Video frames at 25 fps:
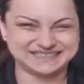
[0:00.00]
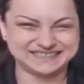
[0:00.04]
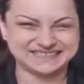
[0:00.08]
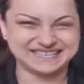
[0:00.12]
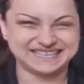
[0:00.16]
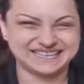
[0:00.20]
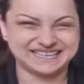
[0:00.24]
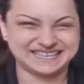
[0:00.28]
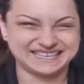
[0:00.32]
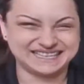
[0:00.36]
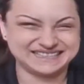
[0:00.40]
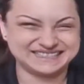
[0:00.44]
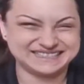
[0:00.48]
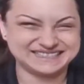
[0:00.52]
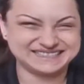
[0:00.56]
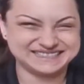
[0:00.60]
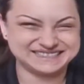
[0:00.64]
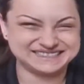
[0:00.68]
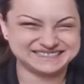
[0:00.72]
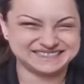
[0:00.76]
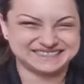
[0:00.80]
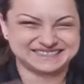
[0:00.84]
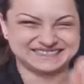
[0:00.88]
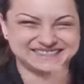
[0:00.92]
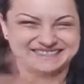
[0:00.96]
Nice
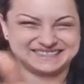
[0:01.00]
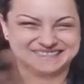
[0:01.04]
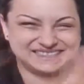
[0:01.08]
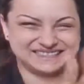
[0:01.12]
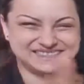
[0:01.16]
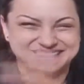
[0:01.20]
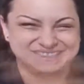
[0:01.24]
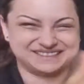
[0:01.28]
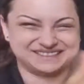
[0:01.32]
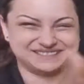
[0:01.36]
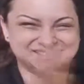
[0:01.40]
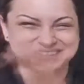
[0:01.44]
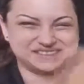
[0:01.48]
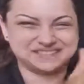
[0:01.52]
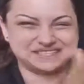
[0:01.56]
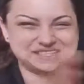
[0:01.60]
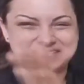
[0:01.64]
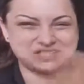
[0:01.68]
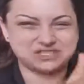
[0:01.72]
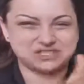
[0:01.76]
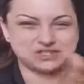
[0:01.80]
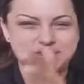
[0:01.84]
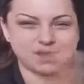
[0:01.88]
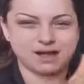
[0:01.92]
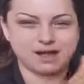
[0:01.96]
job. Good
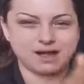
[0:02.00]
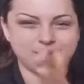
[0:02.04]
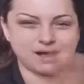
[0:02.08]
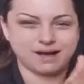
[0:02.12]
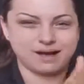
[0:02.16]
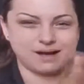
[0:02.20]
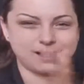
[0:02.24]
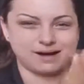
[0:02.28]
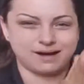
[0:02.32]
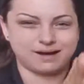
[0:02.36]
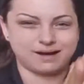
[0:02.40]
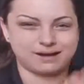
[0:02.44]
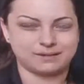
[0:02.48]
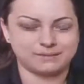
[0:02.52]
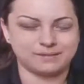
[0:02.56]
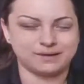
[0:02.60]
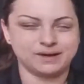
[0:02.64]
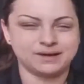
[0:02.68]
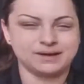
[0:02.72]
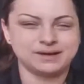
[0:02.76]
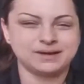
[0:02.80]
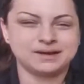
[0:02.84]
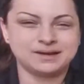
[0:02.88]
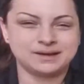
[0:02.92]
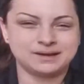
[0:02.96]
job.
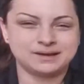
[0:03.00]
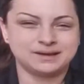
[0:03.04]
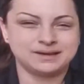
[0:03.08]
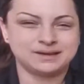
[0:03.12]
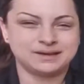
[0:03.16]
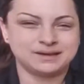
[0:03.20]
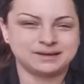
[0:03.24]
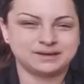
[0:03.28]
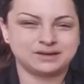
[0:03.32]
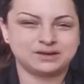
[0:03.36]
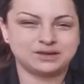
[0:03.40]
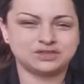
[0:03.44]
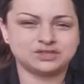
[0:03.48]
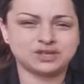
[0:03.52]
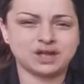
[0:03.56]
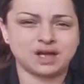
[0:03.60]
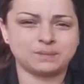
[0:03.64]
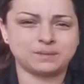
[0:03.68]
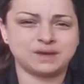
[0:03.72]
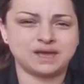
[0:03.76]
Good job